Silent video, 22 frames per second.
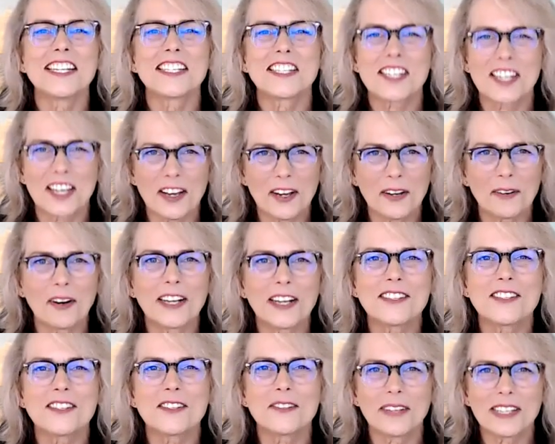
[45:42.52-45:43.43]
I do
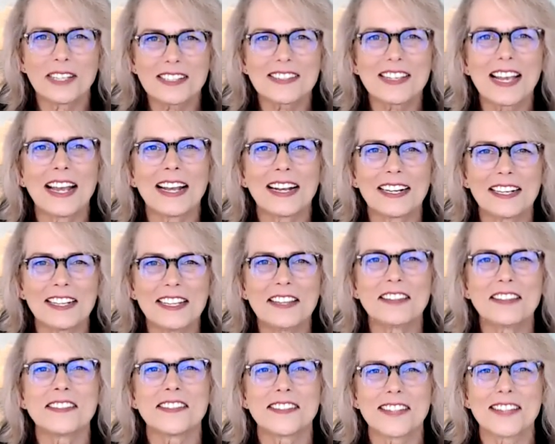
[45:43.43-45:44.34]
exactly the
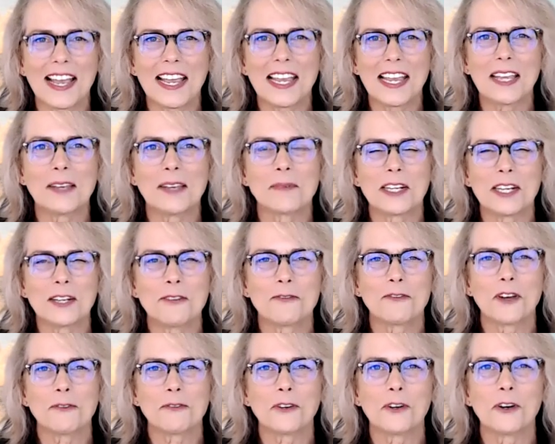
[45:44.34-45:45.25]
same. And if mm-hmm. I've
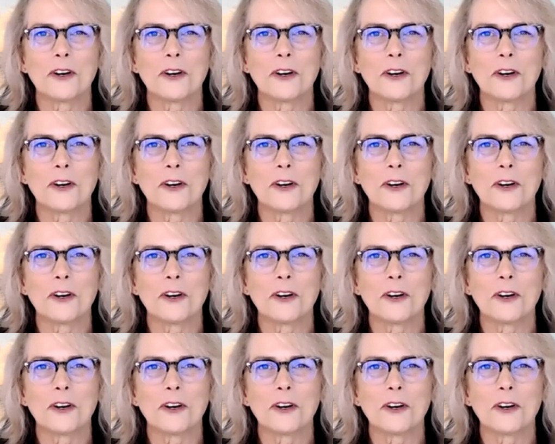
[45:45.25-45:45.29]
got a